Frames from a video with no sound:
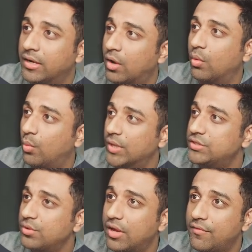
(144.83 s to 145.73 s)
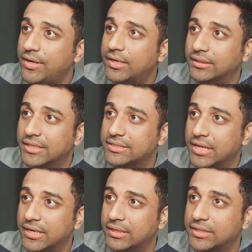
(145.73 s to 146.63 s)
Now, once you give it this
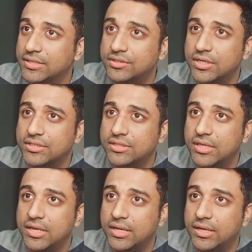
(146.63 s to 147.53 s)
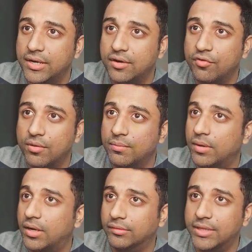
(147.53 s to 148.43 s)
data, this is just the data from